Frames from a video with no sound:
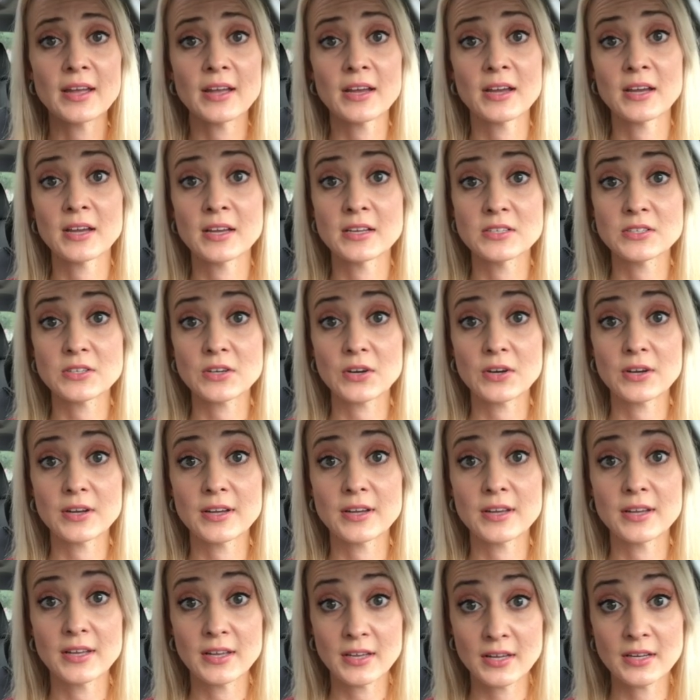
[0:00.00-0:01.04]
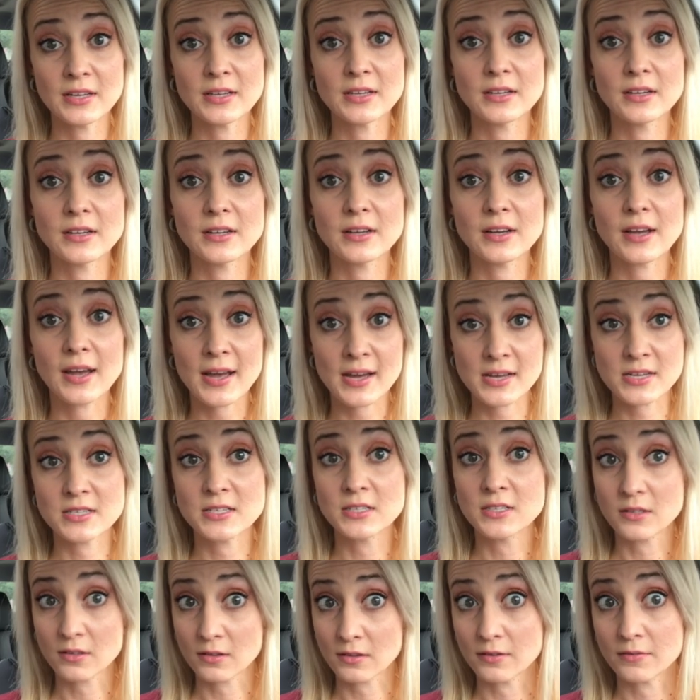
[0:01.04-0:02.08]
and it
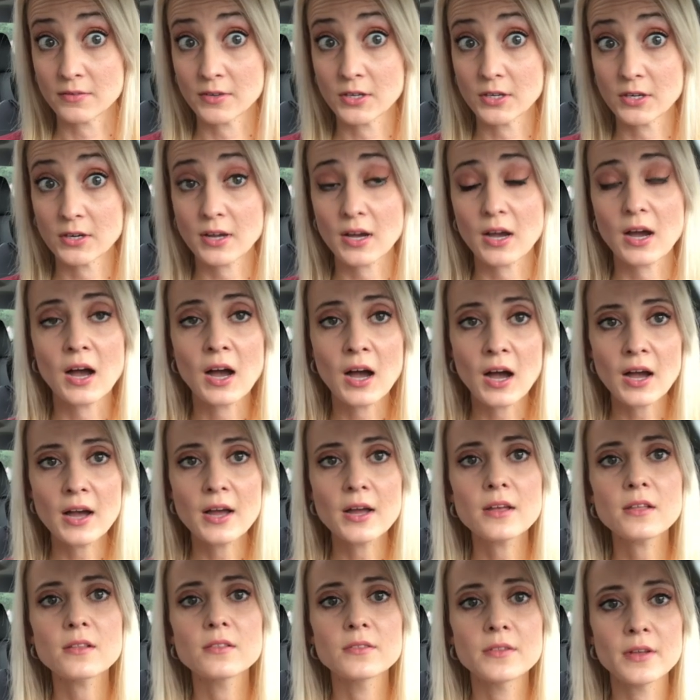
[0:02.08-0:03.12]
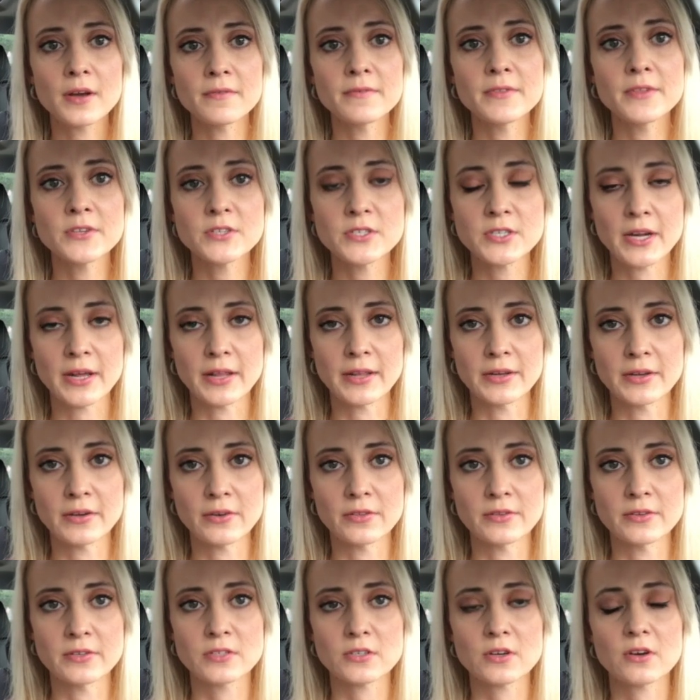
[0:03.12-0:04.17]
has delivered. I love the styling
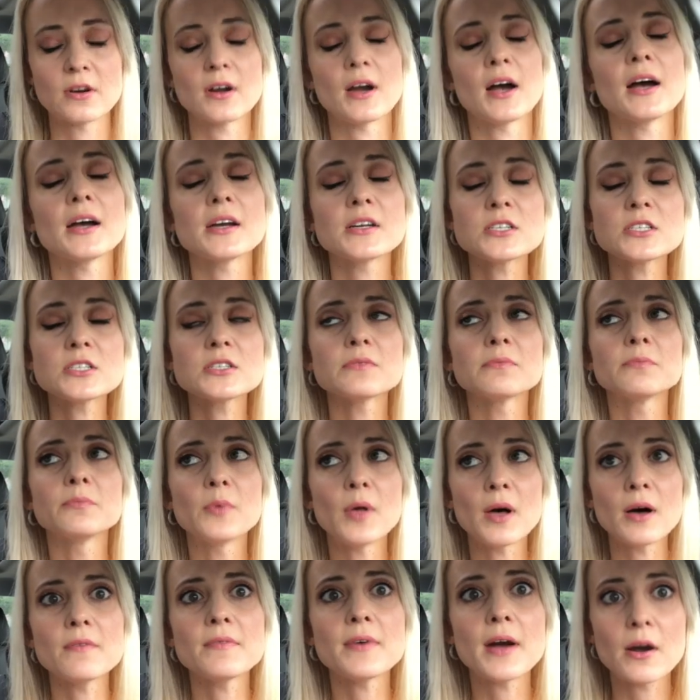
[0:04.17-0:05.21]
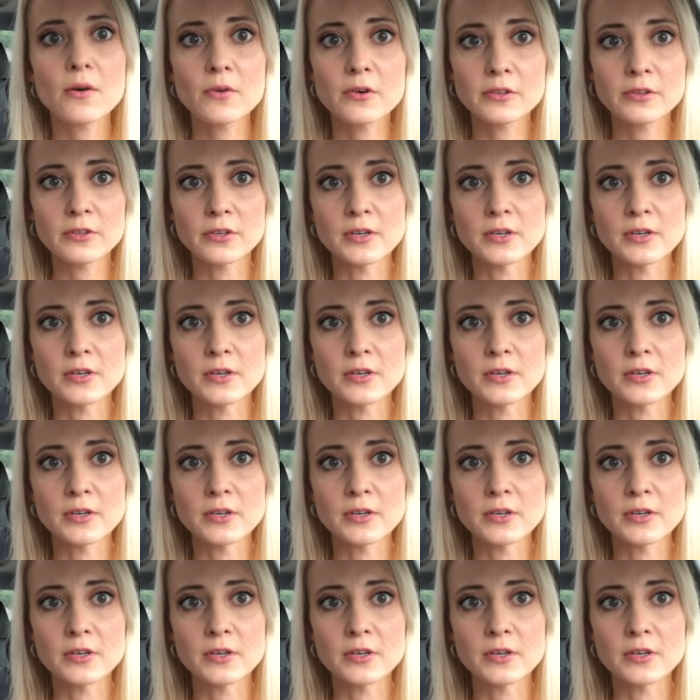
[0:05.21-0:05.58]
on this car. I just love how it